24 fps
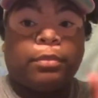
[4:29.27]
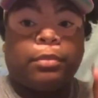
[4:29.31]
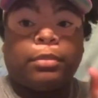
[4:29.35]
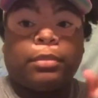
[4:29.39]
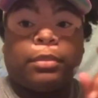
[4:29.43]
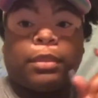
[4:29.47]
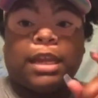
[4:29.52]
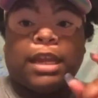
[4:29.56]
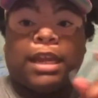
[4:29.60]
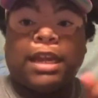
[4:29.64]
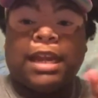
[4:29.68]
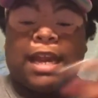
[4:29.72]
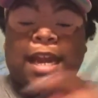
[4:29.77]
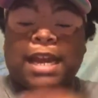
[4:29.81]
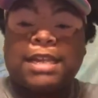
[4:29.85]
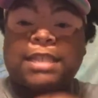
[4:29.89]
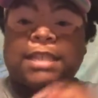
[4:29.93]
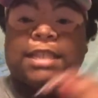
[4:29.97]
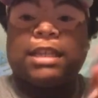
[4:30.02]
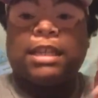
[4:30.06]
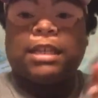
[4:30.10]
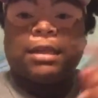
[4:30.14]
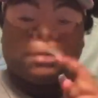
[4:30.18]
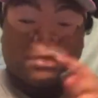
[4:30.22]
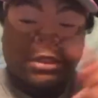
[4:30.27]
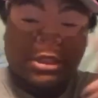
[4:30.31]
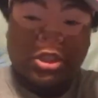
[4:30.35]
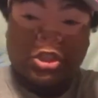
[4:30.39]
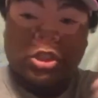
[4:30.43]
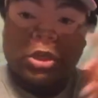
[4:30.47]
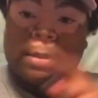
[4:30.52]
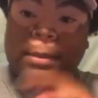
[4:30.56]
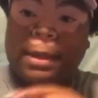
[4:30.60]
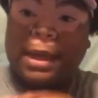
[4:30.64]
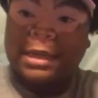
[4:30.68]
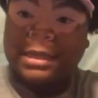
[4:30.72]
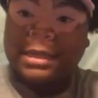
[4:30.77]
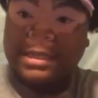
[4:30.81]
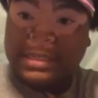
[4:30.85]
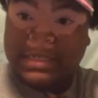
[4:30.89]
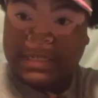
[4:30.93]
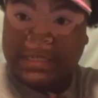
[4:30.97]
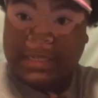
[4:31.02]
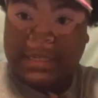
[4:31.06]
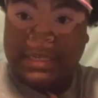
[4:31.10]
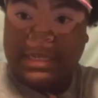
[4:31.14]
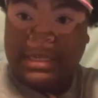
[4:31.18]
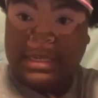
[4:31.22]
the next clip that you're about to
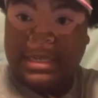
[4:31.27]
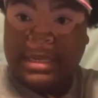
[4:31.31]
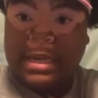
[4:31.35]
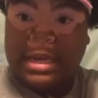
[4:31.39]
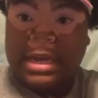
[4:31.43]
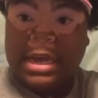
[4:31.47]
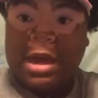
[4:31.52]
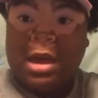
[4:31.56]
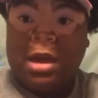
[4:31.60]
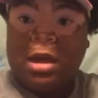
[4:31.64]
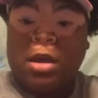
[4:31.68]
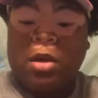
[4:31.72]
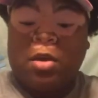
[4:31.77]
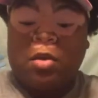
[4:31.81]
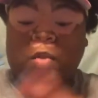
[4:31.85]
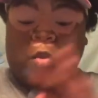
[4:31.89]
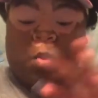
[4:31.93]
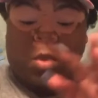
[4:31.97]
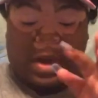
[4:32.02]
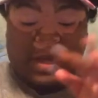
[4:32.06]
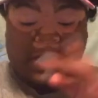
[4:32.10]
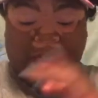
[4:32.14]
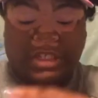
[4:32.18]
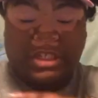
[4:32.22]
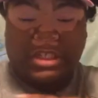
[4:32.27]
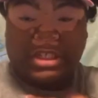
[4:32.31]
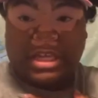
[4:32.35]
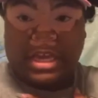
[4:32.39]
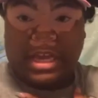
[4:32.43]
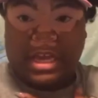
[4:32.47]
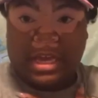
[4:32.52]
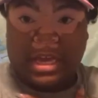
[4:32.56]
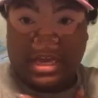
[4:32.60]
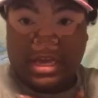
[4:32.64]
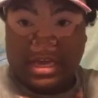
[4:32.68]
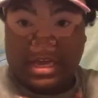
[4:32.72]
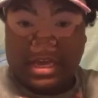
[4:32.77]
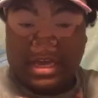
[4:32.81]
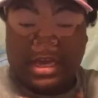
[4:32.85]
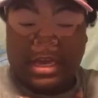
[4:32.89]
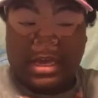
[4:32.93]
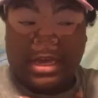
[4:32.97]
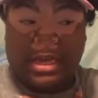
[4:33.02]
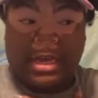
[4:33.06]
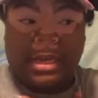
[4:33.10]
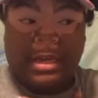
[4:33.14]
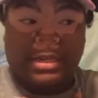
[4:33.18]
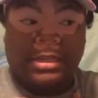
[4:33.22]
see, watch that
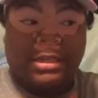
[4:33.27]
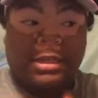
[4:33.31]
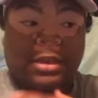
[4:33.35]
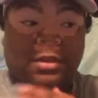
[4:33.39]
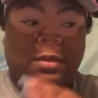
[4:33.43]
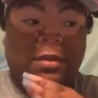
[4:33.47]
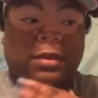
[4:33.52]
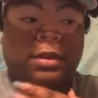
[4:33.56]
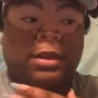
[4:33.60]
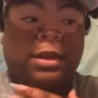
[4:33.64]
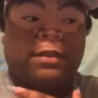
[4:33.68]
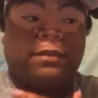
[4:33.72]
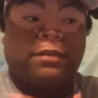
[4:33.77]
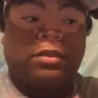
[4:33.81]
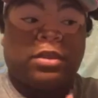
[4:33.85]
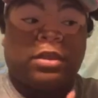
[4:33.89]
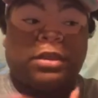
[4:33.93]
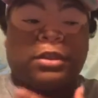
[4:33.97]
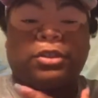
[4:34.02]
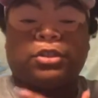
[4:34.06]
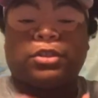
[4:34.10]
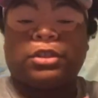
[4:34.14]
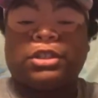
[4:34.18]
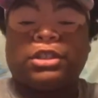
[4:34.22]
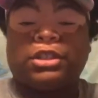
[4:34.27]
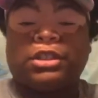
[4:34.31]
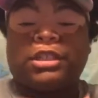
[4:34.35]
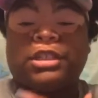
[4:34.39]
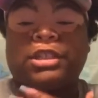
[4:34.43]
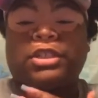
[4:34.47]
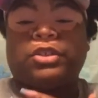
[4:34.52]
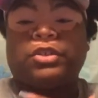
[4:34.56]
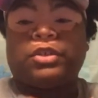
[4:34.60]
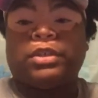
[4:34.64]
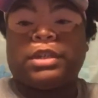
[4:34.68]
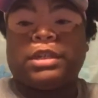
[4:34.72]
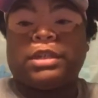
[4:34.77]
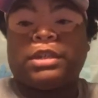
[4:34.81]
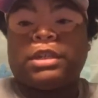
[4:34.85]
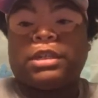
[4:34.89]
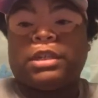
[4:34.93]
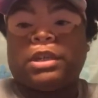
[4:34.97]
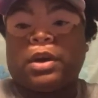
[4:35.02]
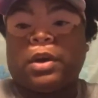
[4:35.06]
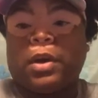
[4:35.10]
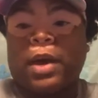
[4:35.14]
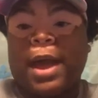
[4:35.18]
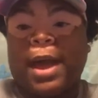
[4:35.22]
and it's going to give you the instructions that you need to
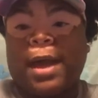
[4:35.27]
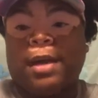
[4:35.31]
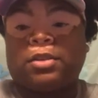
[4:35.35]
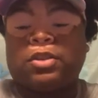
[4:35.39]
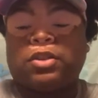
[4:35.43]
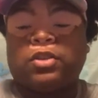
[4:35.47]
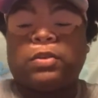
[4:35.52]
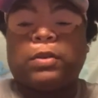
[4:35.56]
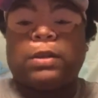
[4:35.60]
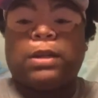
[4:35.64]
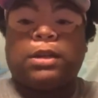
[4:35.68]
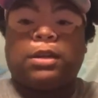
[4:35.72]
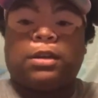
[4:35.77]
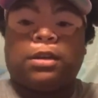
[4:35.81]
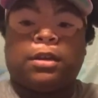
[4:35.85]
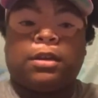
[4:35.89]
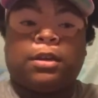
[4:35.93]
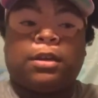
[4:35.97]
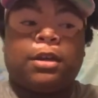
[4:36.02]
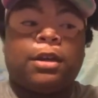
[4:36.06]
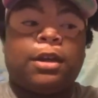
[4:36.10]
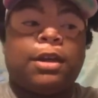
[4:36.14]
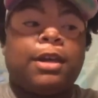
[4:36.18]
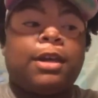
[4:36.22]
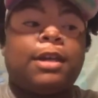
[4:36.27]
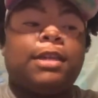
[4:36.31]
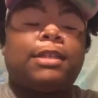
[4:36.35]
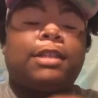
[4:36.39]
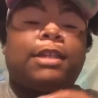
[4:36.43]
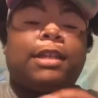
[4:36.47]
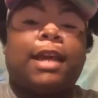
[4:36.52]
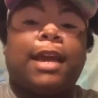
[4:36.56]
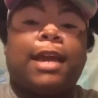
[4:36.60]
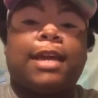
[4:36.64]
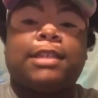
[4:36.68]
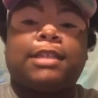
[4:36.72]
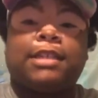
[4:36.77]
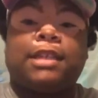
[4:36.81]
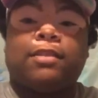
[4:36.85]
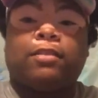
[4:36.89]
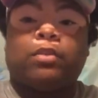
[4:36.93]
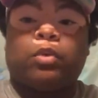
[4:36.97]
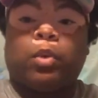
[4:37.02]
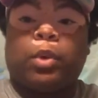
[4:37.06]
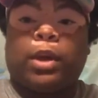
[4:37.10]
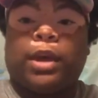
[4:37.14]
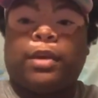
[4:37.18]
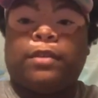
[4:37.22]
know how to enter today's
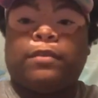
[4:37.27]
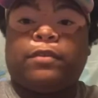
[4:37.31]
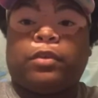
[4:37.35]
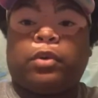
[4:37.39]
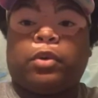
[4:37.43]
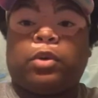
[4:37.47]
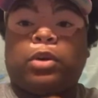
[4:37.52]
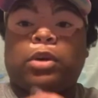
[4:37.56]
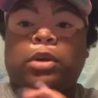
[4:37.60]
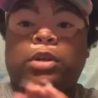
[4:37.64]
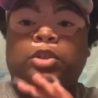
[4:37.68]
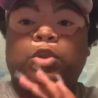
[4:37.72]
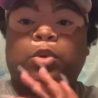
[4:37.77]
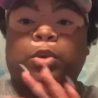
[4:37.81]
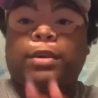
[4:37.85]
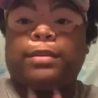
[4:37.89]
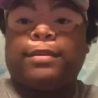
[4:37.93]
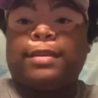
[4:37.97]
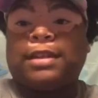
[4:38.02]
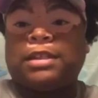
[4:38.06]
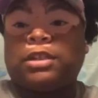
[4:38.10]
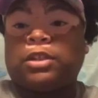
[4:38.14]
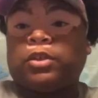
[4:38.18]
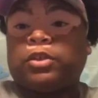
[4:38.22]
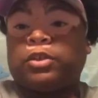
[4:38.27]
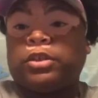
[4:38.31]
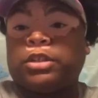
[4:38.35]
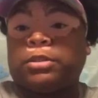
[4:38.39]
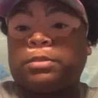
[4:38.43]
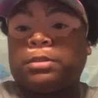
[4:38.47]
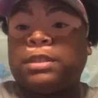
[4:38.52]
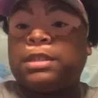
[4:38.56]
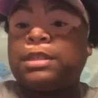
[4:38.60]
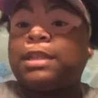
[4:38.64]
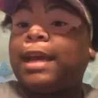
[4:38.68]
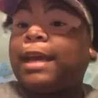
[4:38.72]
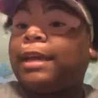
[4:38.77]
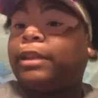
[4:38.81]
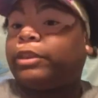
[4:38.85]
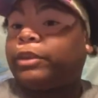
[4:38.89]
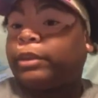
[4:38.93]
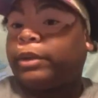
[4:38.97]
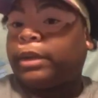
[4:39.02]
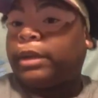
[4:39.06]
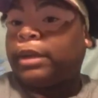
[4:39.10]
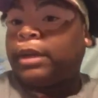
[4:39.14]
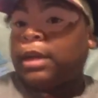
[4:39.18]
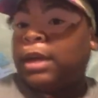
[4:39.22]
giveaway for 12 days of Christmas day
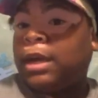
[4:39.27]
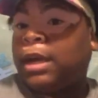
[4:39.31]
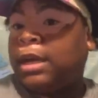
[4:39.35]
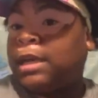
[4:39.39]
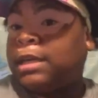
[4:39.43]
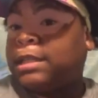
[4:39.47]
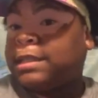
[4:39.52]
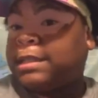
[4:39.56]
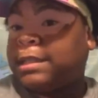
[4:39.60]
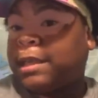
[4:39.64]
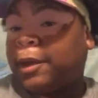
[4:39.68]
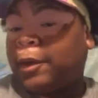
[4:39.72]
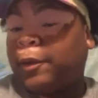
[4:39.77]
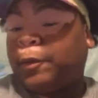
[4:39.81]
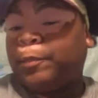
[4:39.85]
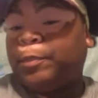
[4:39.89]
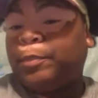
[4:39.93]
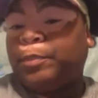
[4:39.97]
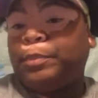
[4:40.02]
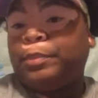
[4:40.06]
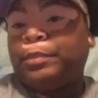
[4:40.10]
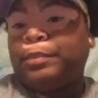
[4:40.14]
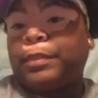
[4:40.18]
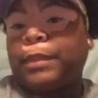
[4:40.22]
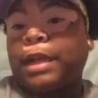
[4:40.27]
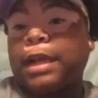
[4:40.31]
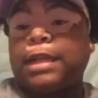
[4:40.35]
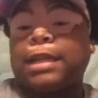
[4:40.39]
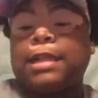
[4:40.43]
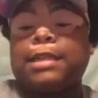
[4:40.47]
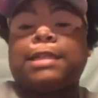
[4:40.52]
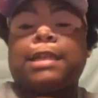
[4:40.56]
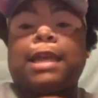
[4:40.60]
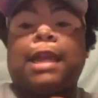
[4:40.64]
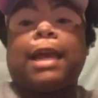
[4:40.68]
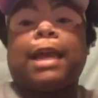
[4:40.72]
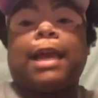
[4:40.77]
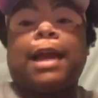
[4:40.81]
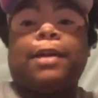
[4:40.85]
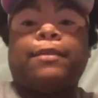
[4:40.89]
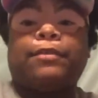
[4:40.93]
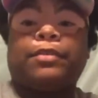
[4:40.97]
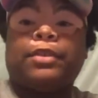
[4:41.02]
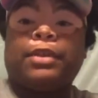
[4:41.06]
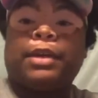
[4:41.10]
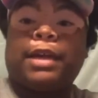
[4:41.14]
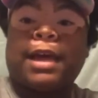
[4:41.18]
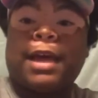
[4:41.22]
three. So that's all I got for
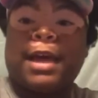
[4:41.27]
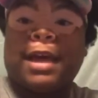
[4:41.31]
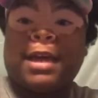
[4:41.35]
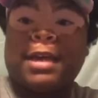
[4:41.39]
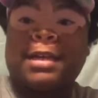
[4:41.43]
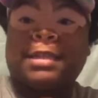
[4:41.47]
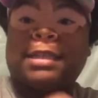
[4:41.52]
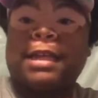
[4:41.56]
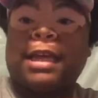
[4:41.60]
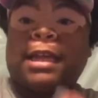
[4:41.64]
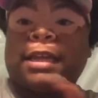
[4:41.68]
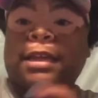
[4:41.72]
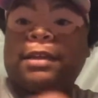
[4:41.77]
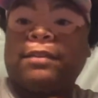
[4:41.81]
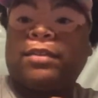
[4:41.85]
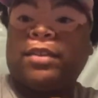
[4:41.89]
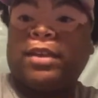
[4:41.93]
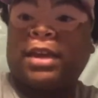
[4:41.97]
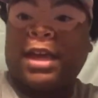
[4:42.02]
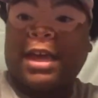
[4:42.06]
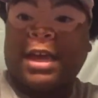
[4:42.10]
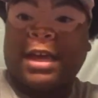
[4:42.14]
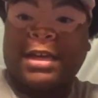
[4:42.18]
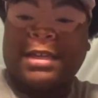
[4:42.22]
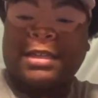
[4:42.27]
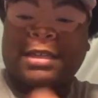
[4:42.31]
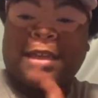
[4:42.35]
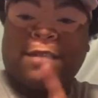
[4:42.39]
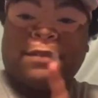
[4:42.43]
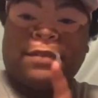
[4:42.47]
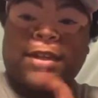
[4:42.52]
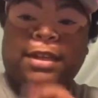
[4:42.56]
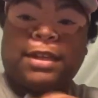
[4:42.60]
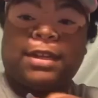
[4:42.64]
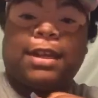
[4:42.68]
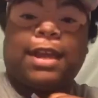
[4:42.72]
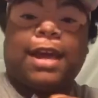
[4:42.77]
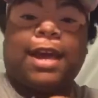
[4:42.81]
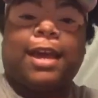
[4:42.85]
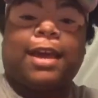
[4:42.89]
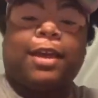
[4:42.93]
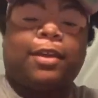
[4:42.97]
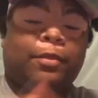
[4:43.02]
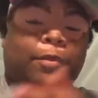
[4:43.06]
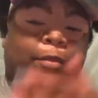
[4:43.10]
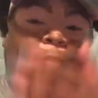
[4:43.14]
you guys. I love you guys. Have a good night.